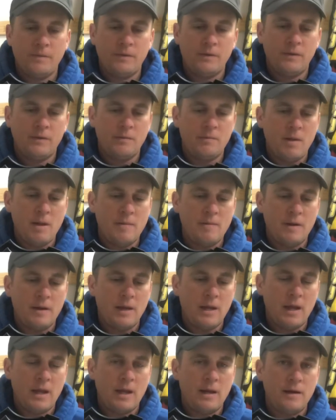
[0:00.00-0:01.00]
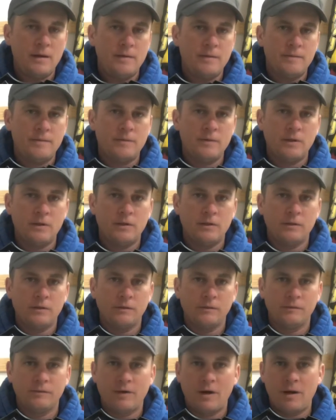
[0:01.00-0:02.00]
They're made by Cannon. You
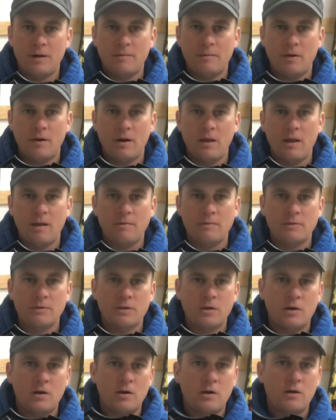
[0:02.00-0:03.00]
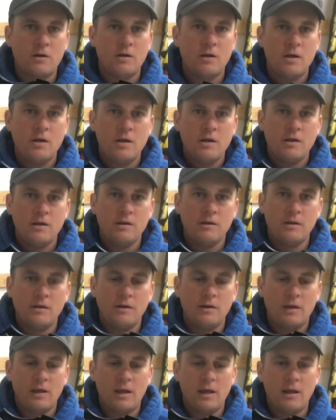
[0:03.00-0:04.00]
can find them on Amazon. You can go
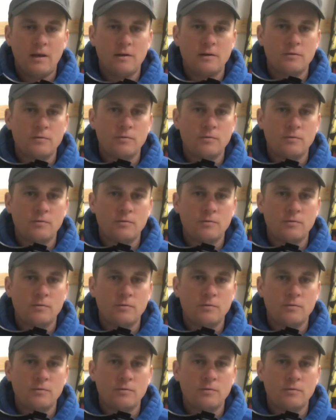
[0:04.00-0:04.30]
to Cannon's